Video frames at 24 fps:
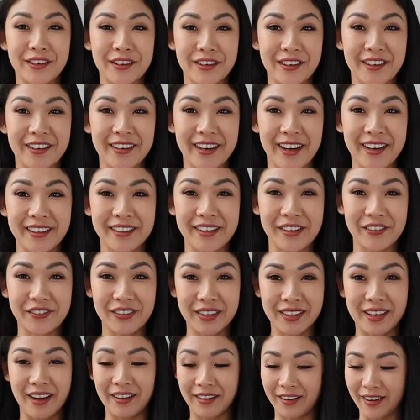cute, I love
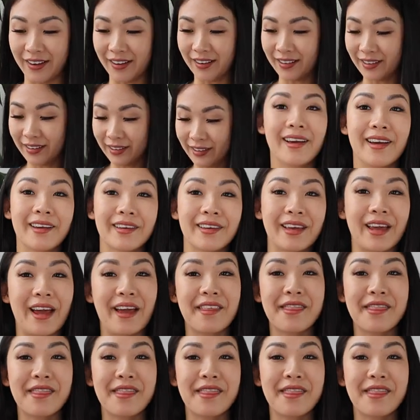the colour. Okay,